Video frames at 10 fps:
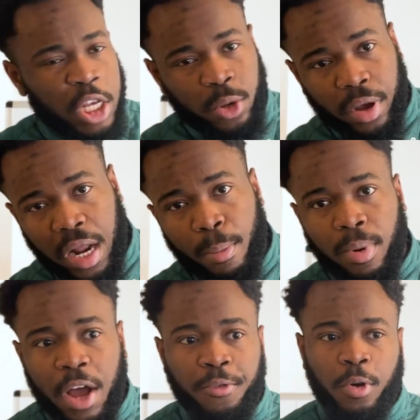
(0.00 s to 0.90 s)
You can
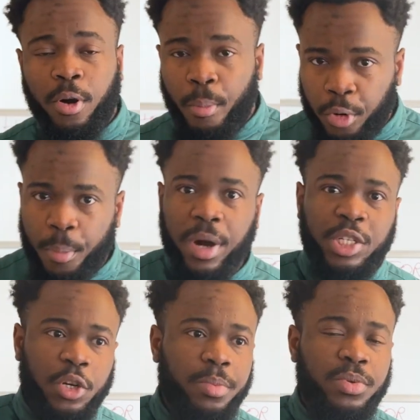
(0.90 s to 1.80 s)
apply for proper
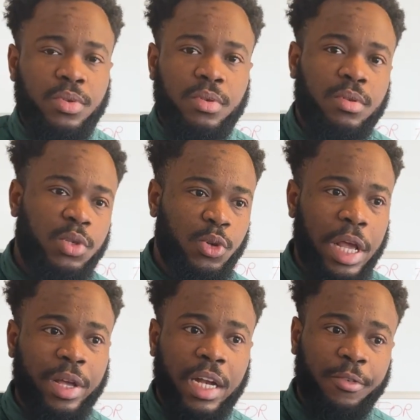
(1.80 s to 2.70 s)
jobs so that
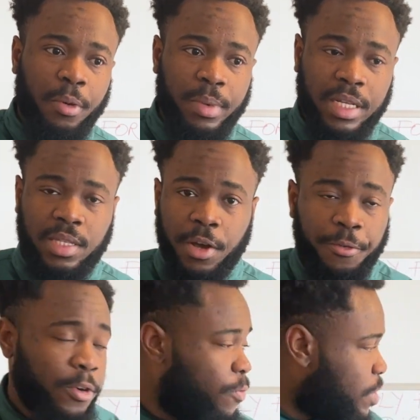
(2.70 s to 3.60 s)
you can, from a tier
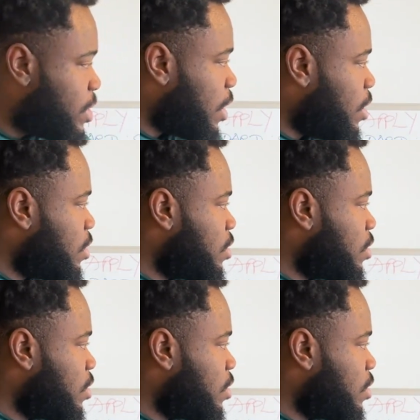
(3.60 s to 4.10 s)
4 visa,